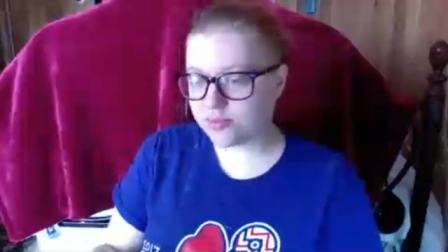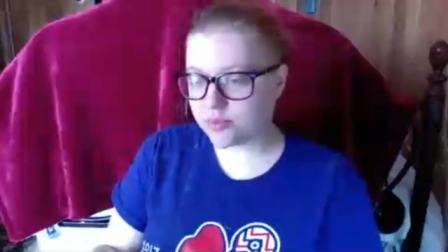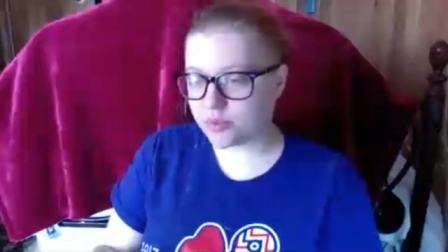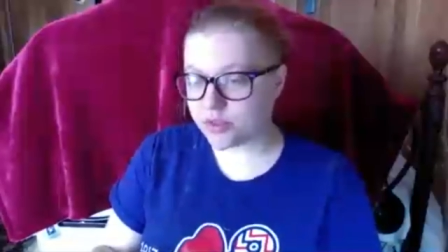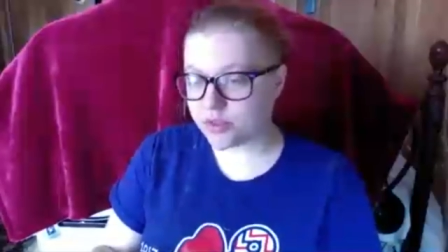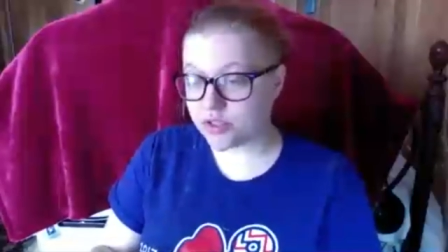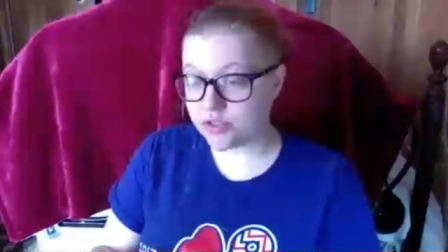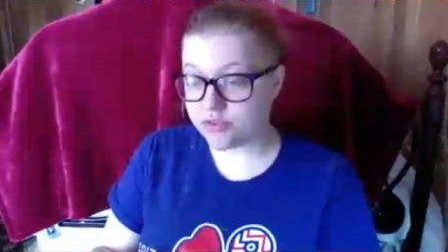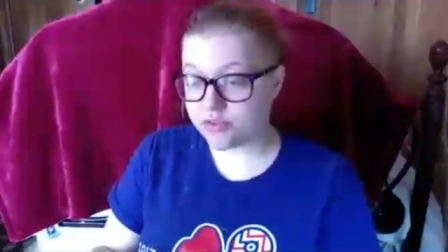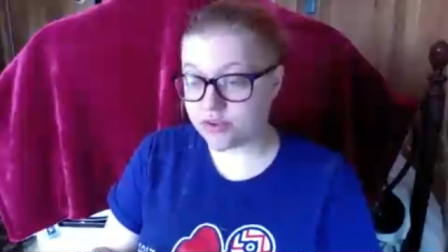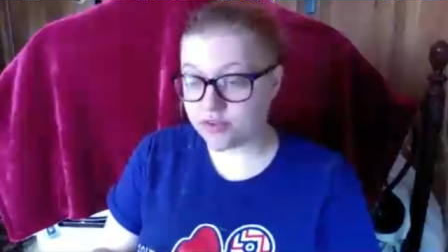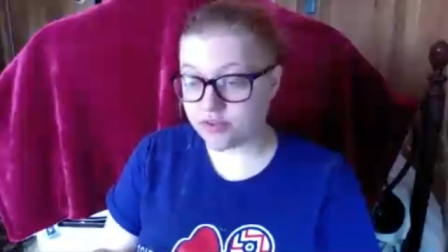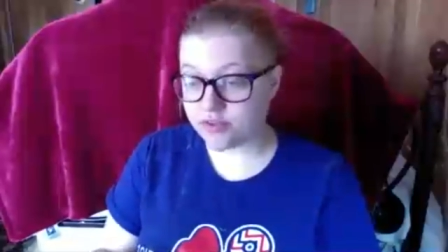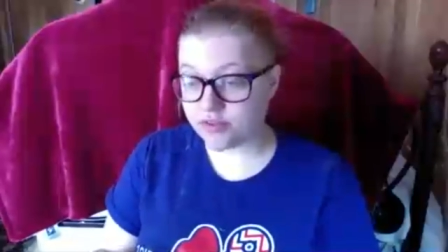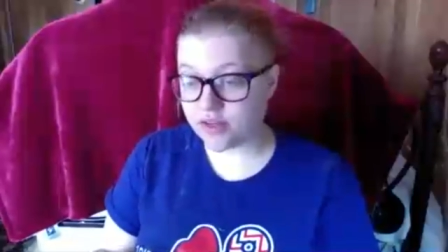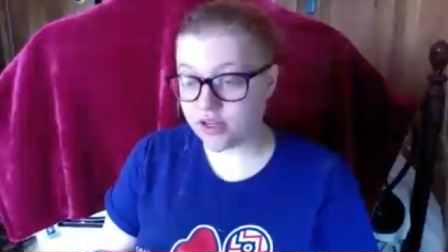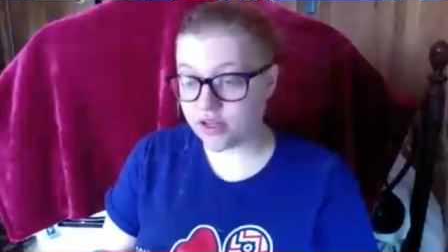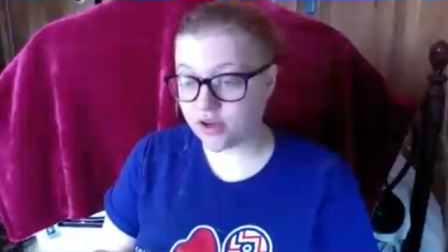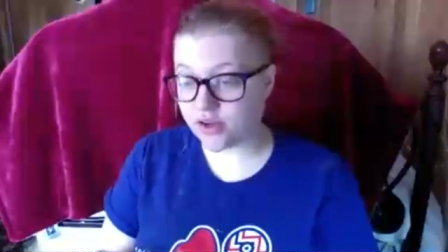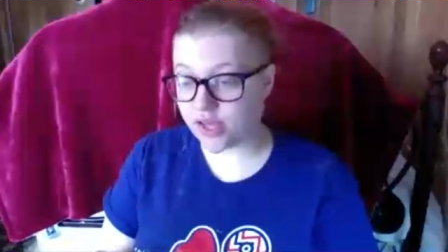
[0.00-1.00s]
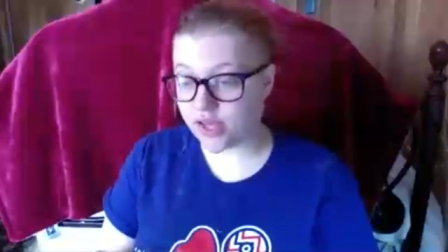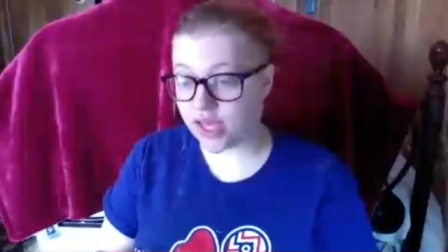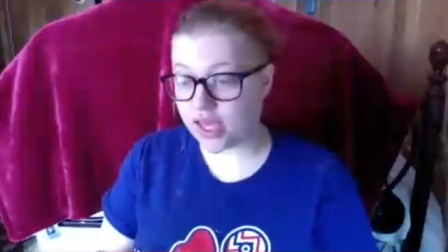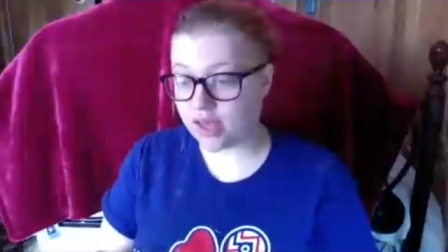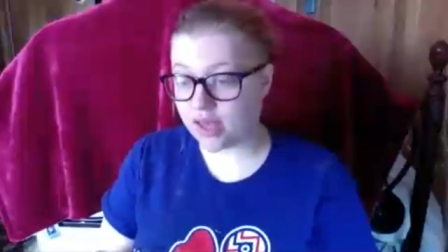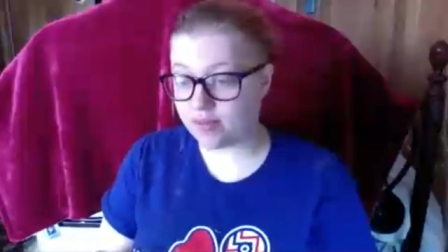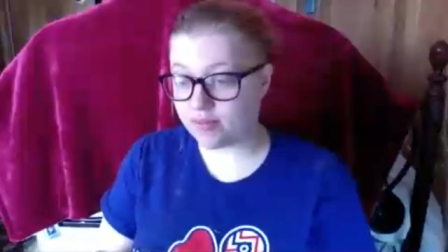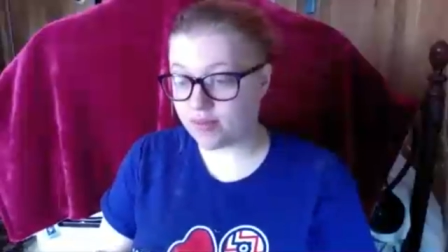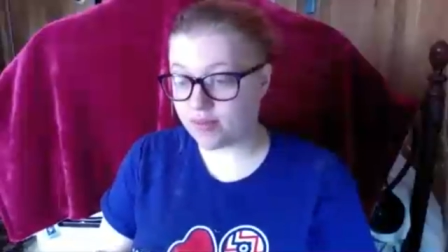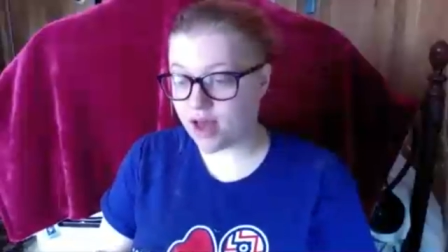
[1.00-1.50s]
What's your favorite video
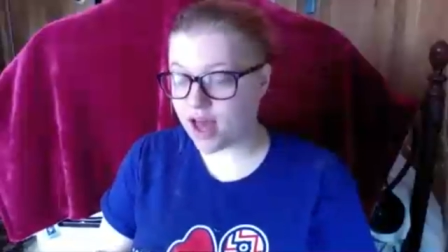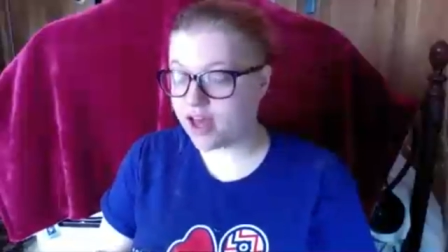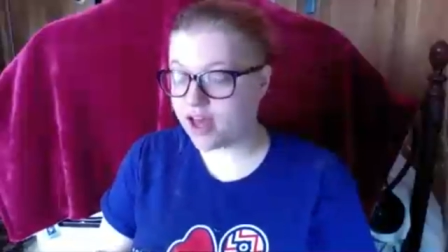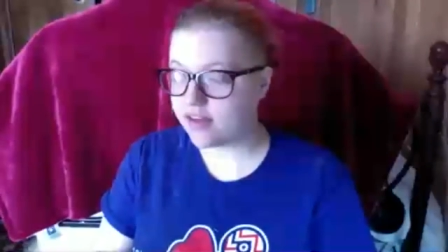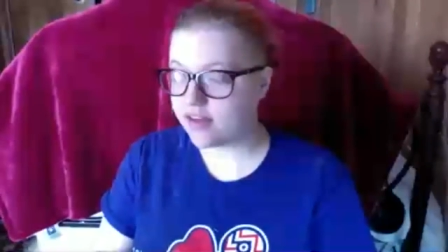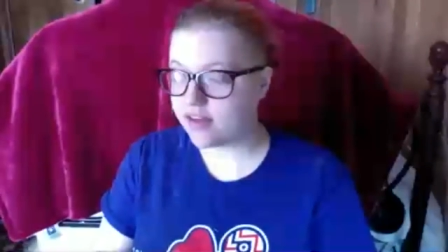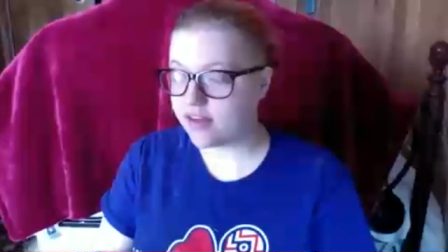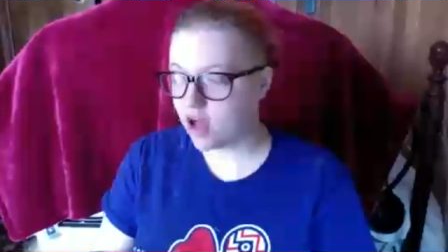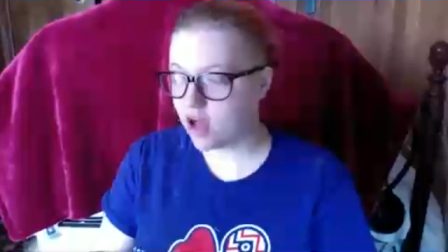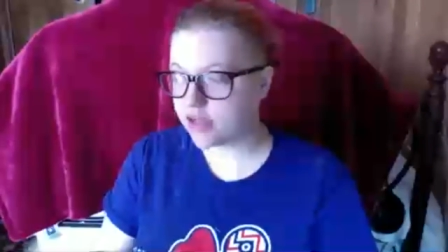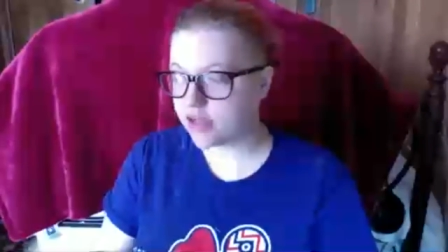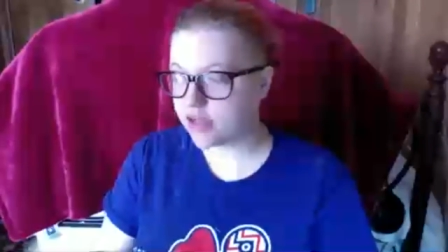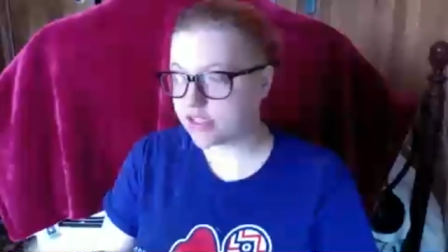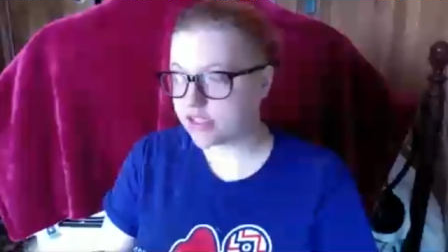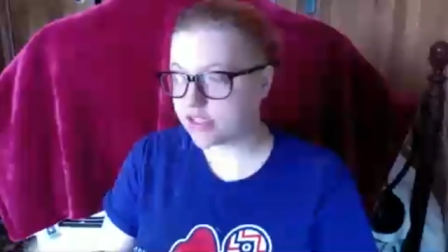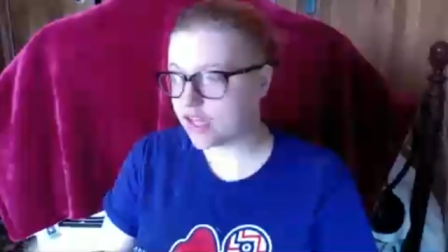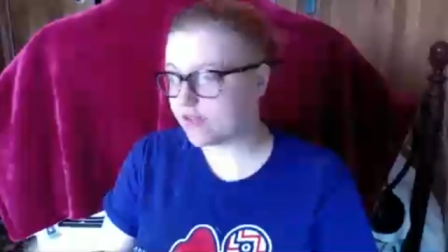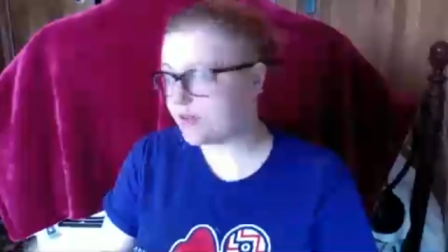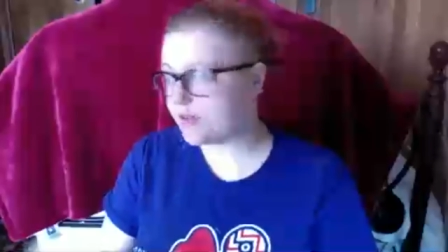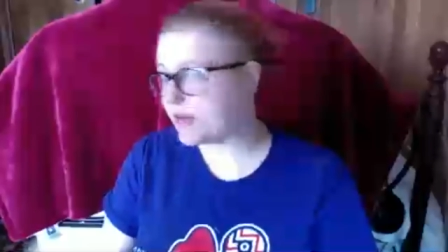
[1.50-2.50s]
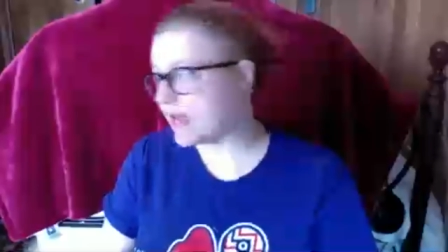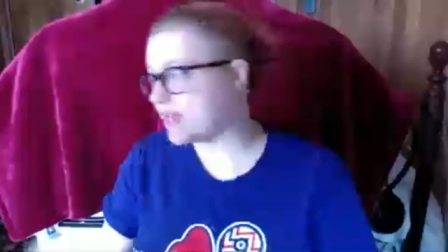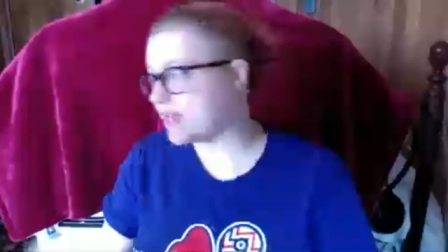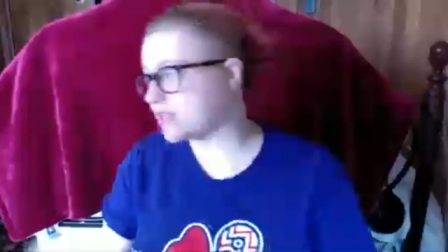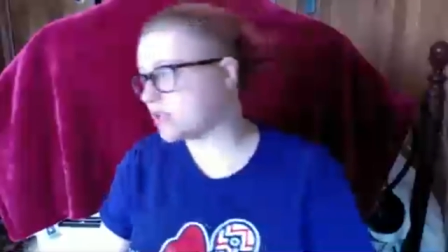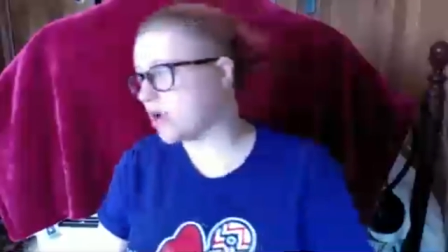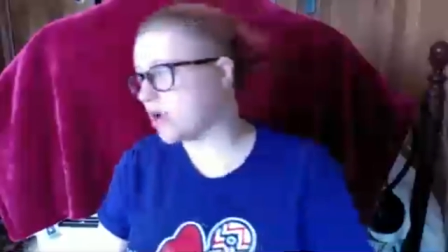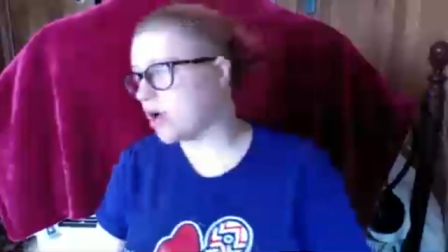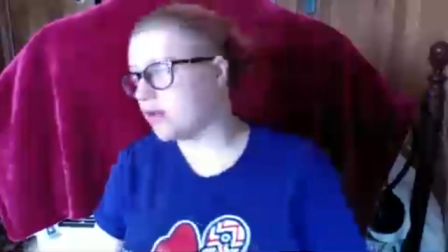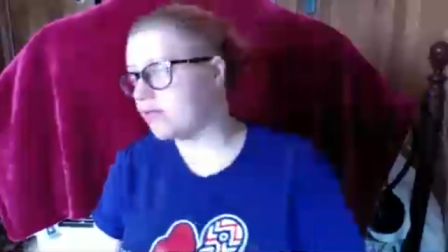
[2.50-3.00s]
game? I've been
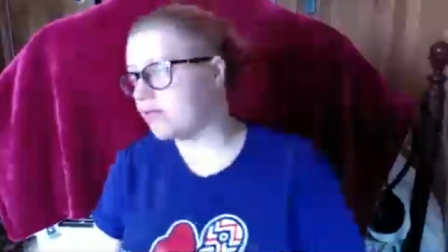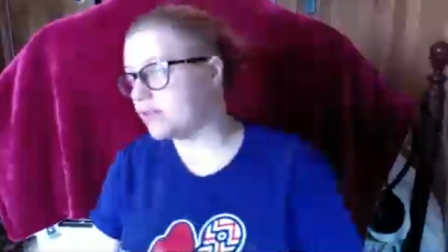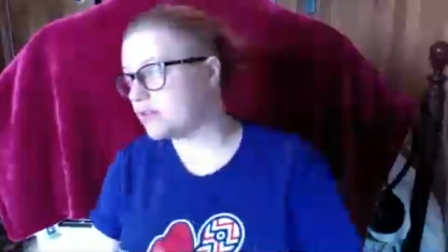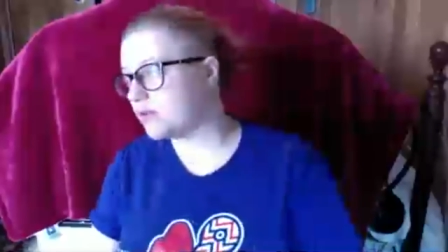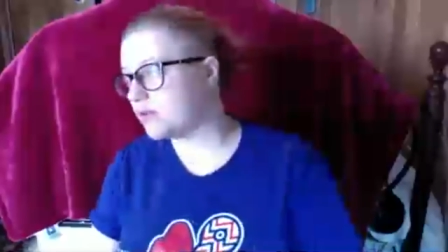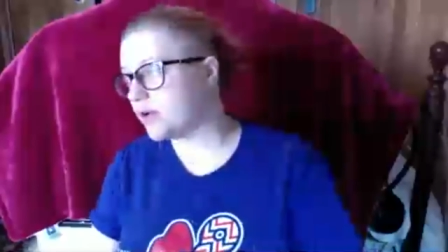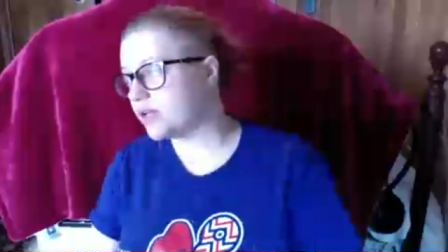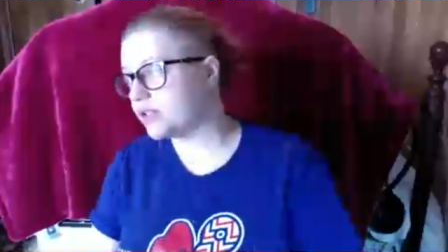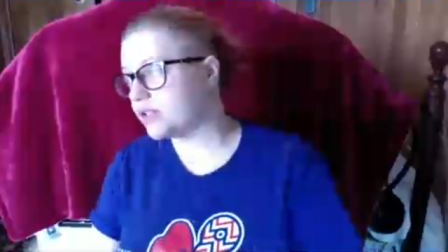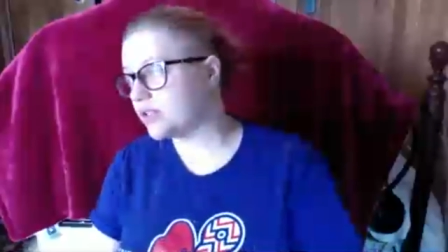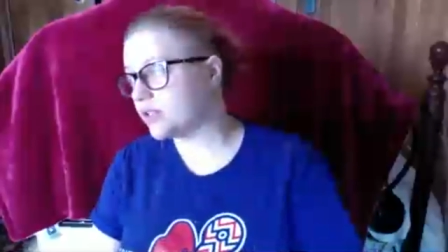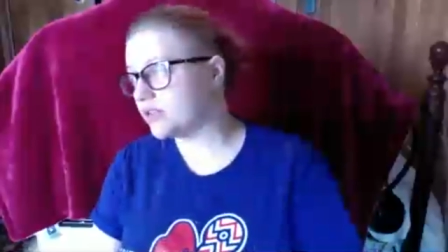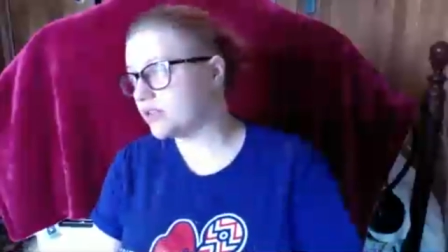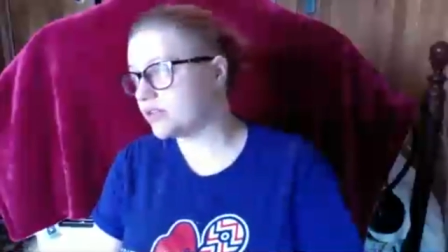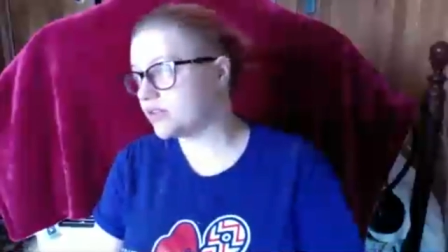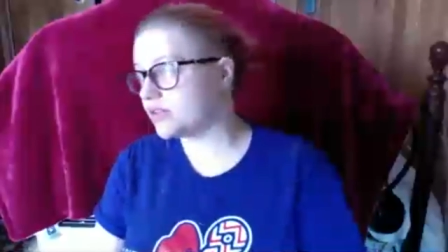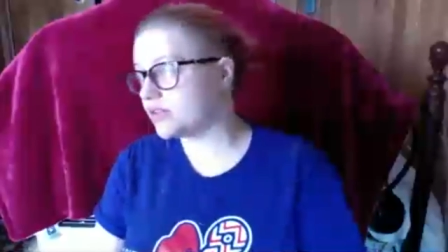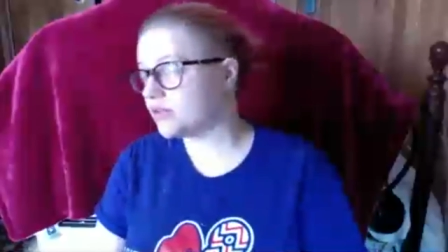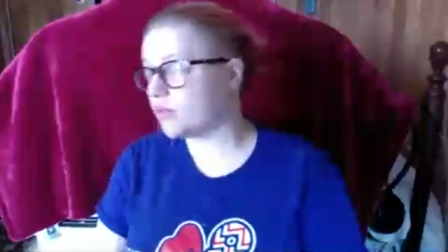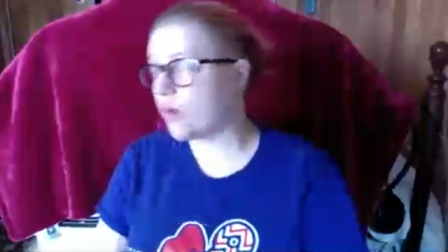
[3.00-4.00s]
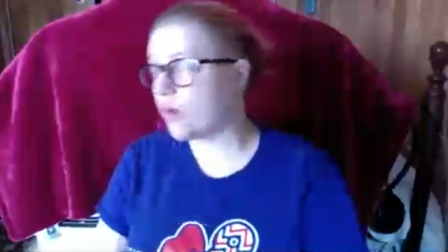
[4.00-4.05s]
asked all of these questions.